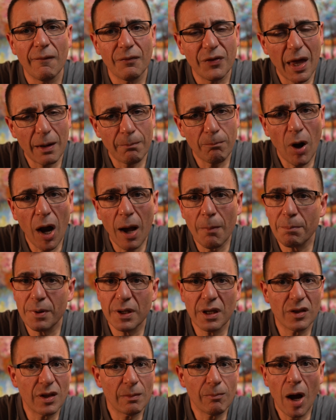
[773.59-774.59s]
That might
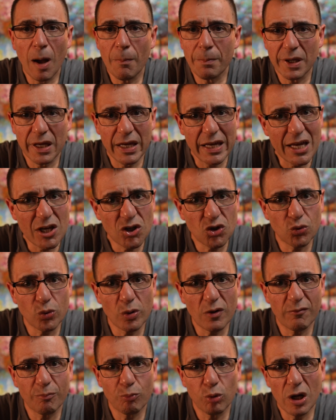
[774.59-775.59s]
be, there might be a
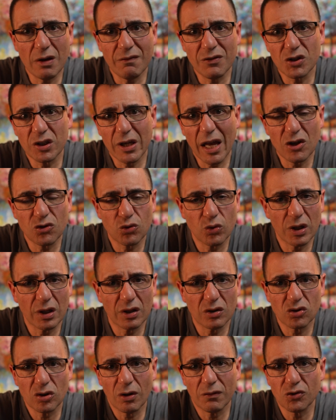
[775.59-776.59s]
history of previous gastric
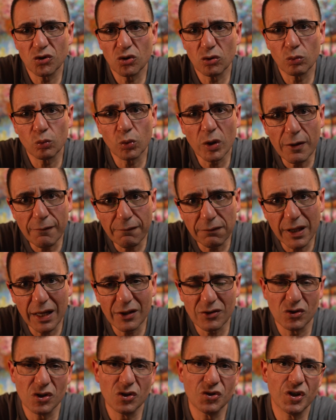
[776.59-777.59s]
esophageal
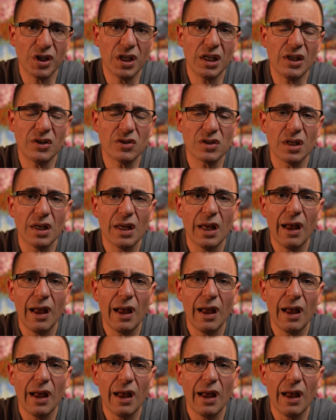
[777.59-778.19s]
reflux disease.